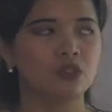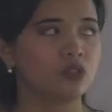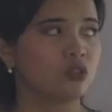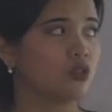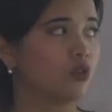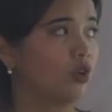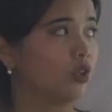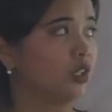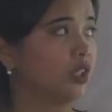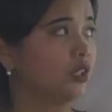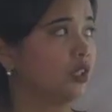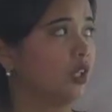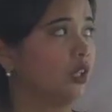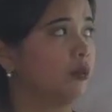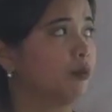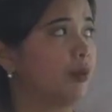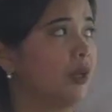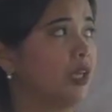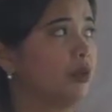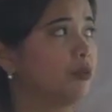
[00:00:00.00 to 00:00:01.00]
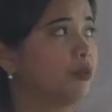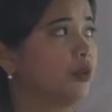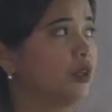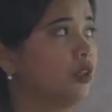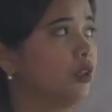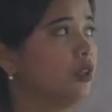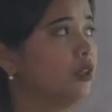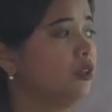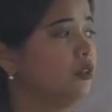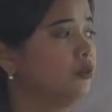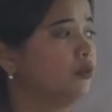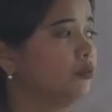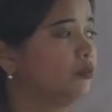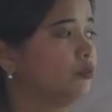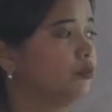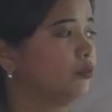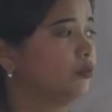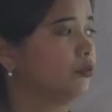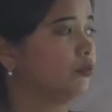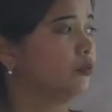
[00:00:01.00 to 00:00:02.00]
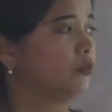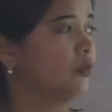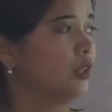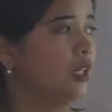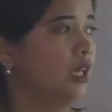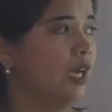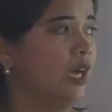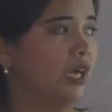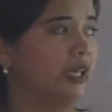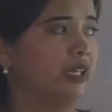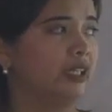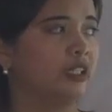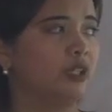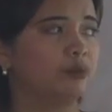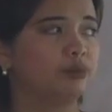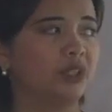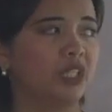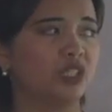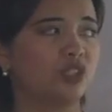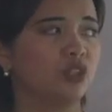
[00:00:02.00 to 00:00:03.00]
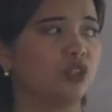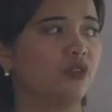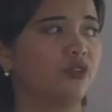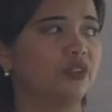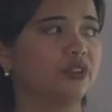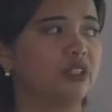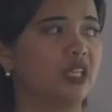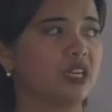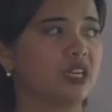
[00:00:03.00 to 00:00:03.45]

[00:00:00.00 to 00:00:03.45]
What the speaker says: So critical paper, an adaptation of a